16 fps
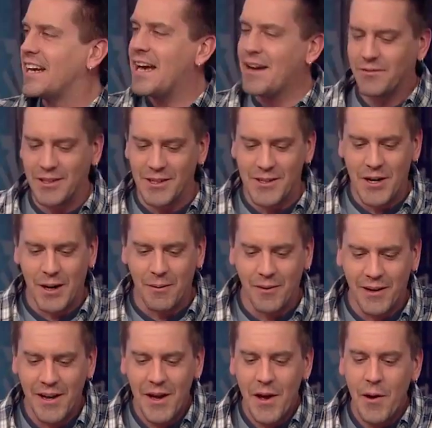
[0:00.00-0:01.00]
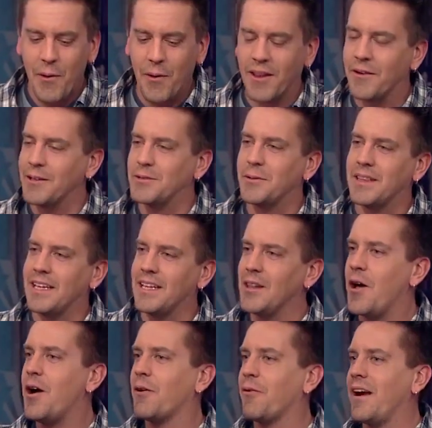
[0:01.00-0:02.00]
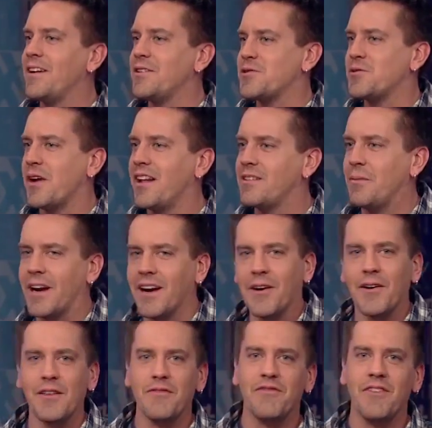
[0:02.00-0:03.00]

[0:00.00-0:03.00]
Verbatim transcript: going to have to determine whether it's with the long-range transmitter or the